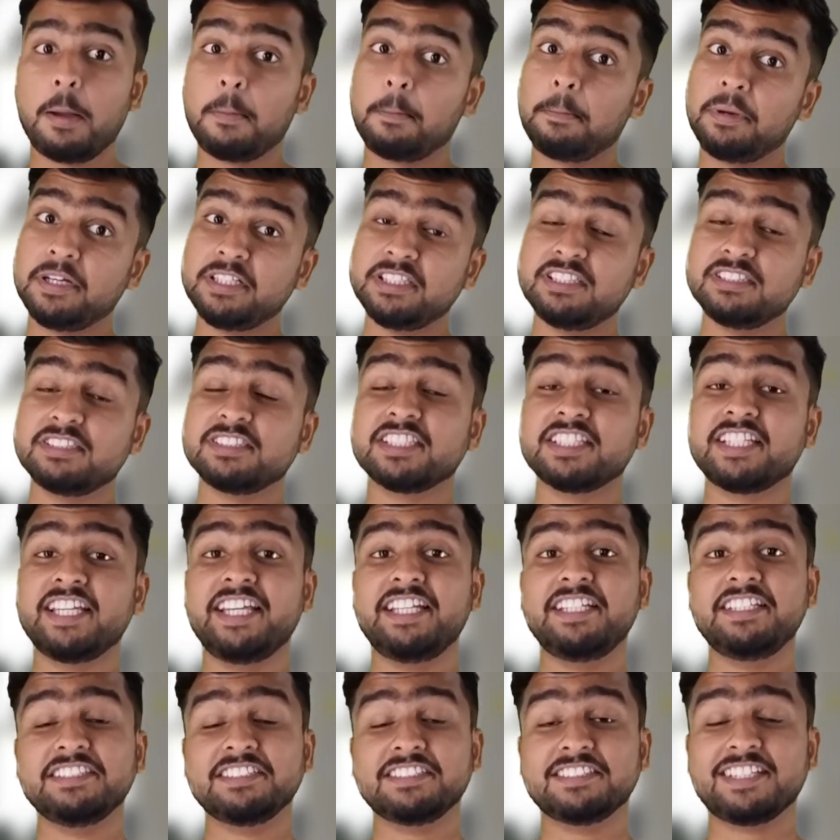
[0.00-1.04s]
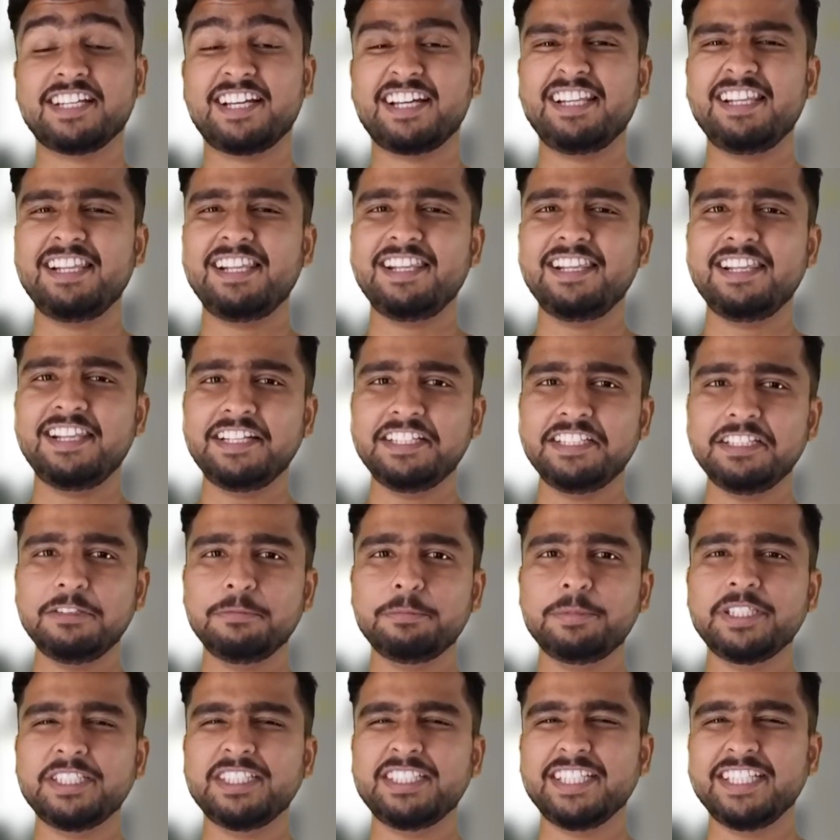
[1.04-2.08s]
But this again is a little
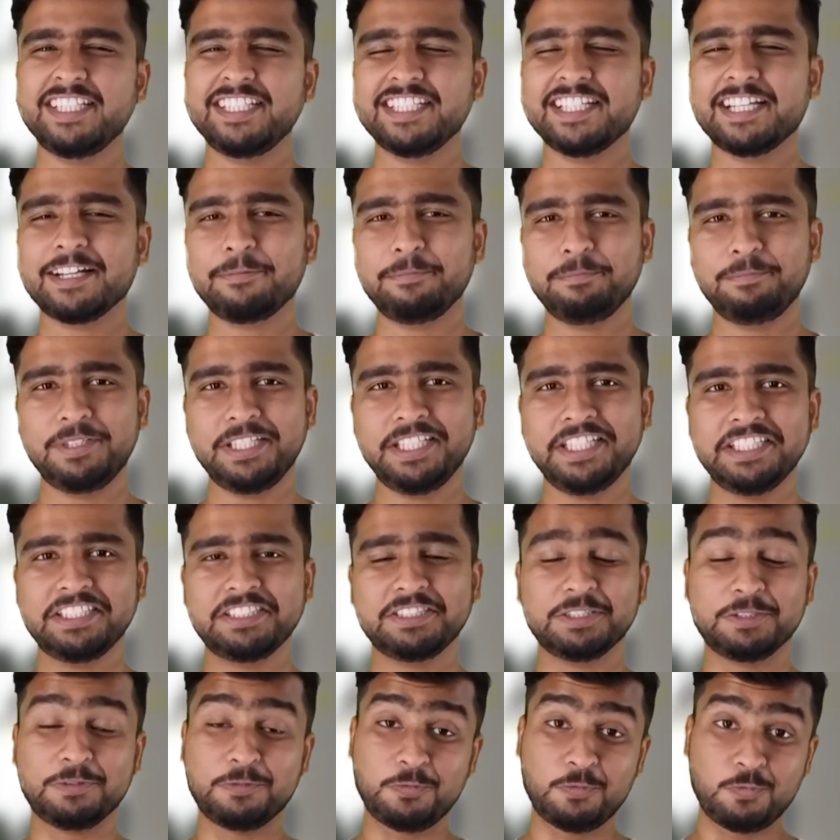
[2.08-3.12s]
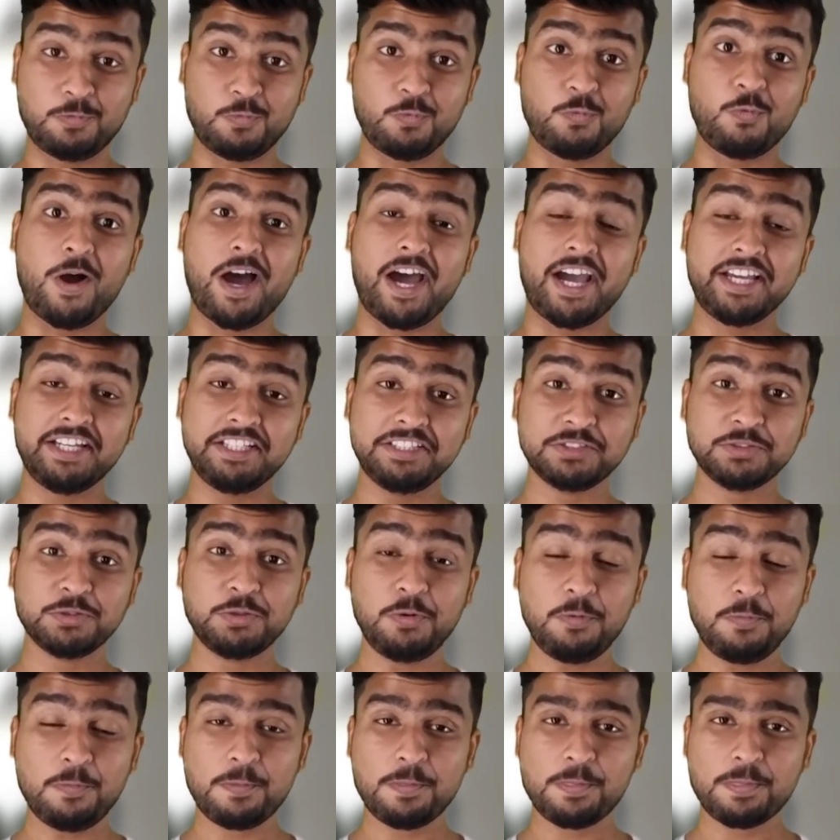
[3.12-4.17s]
bit incomplete. Why
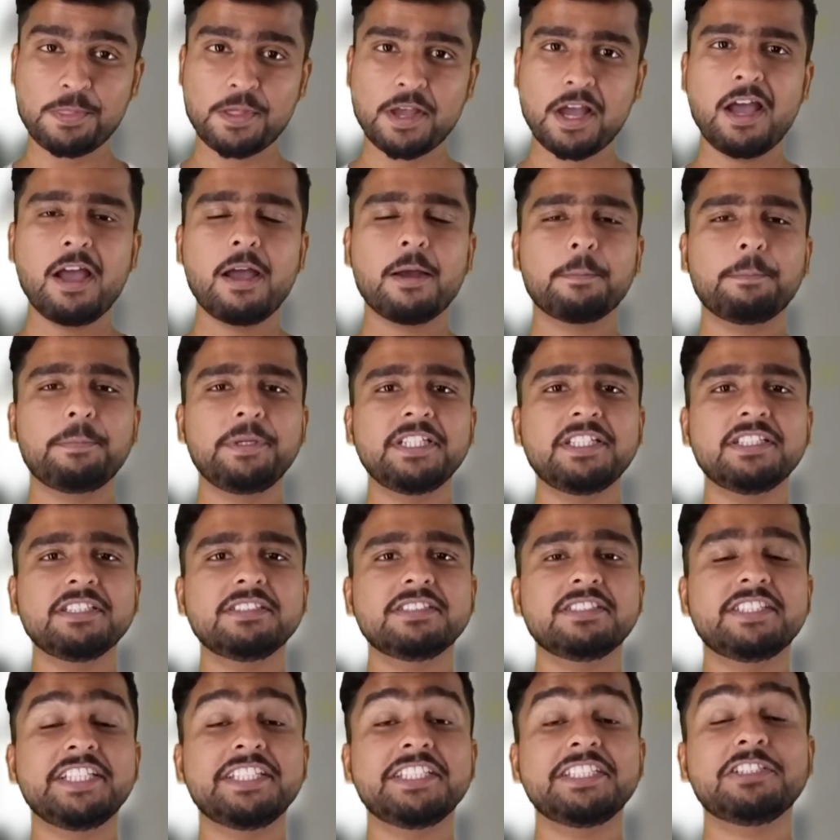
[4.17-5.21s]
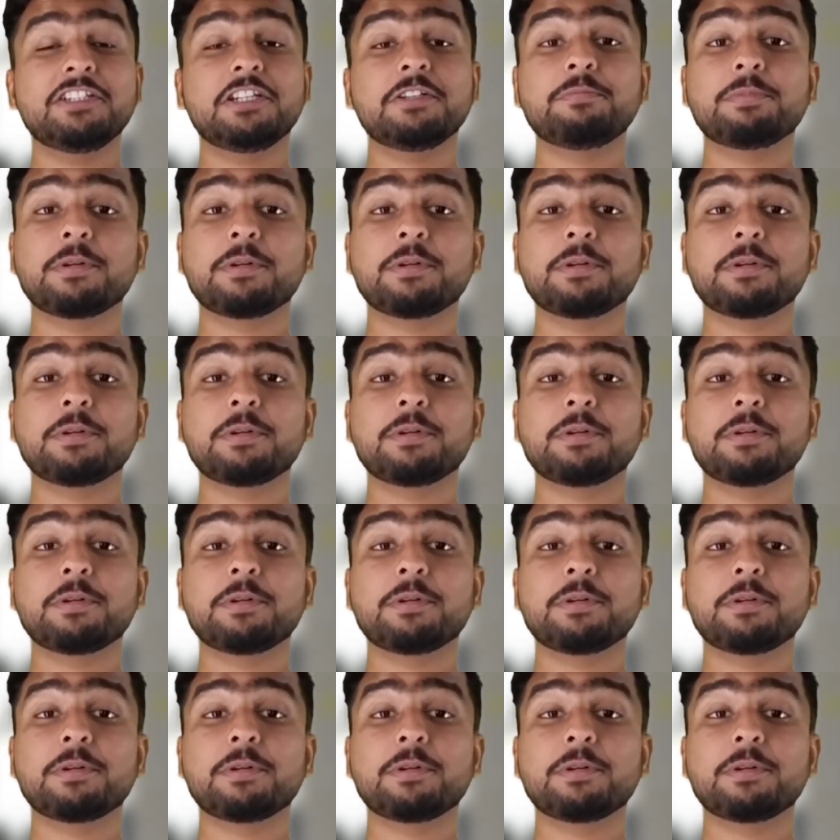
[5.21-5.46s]
so? Because they did not